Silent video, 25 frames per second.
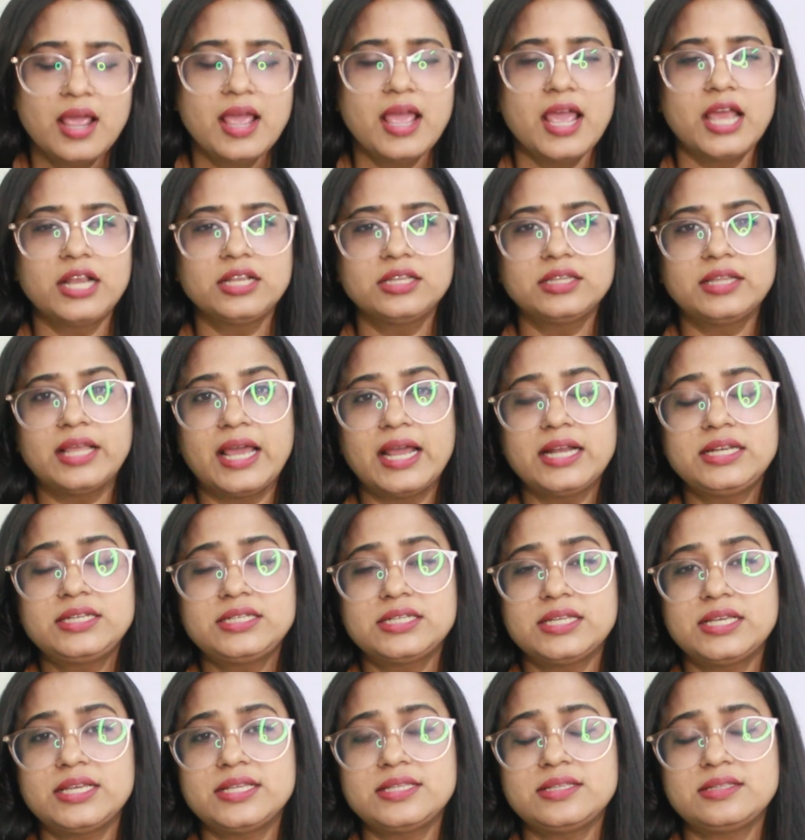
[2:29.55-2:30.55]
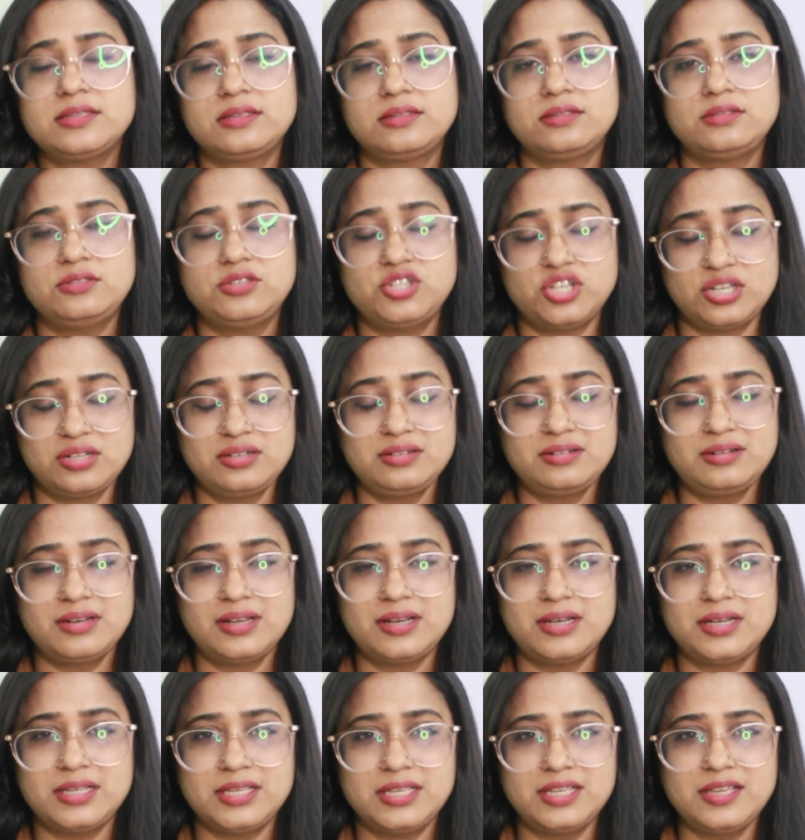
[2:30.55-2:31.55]
And that is
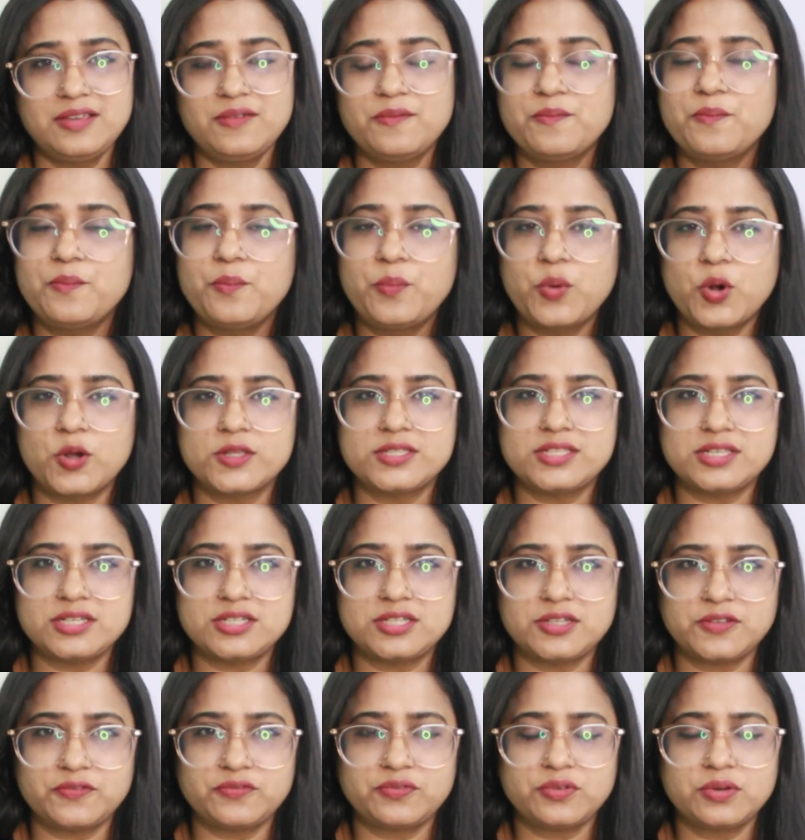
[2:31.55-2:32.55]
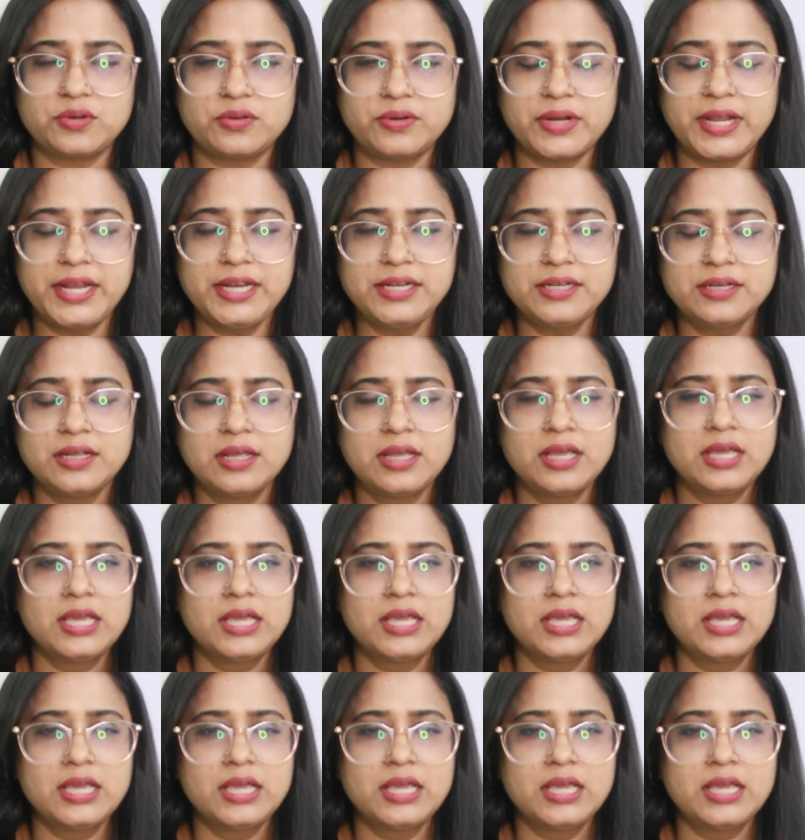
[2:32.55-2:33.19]
generally positive, right?